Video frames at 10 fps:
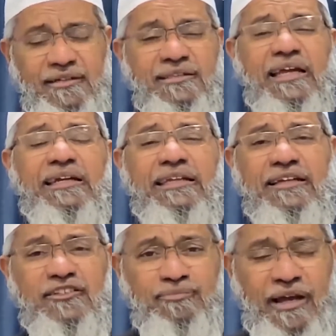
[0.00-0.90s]
30
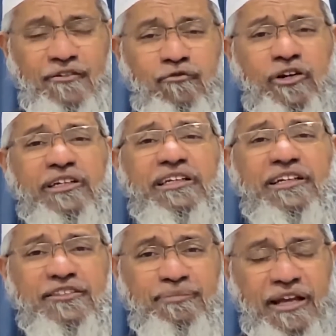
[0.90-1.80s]
years back, 40
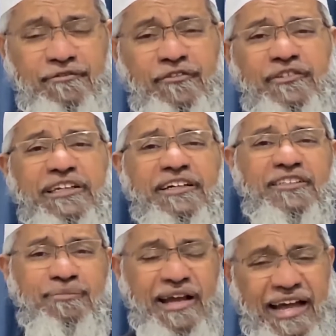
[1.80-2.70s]
years back, 50 years
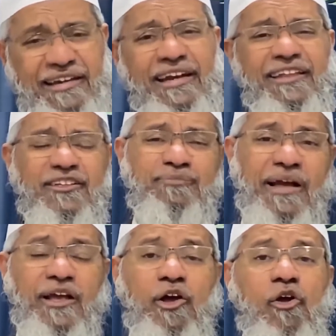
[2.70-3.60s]
back, 100 years
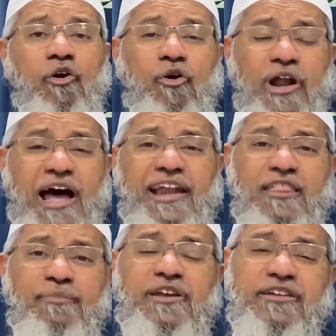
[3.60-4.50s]
back, Quran
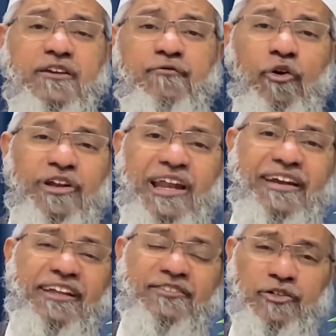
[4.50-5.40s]
has mentioned
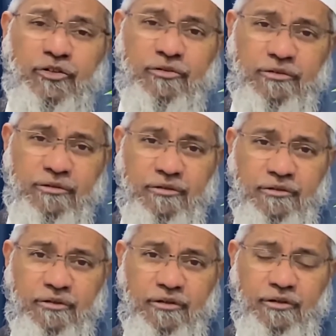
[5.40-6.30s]
1400 years ago.
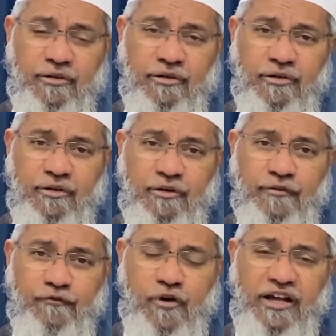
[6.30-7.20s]

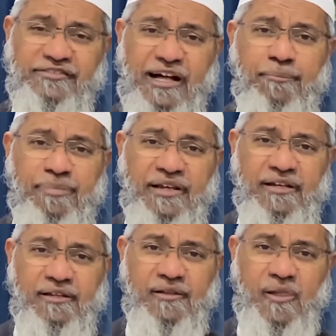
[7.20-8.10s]
For example,
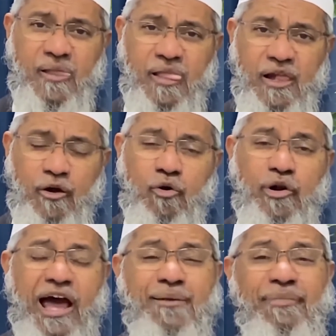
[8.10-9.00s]

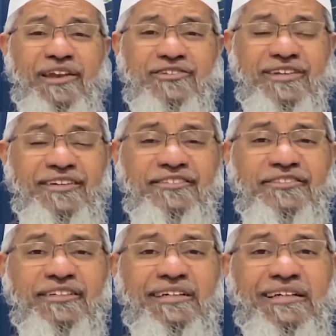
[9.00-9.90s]
Quran
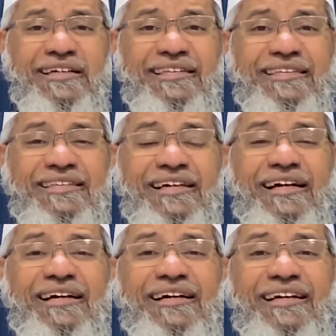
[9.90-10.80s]
mentions
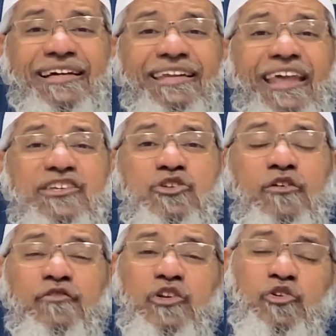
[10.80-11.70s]
the creation of the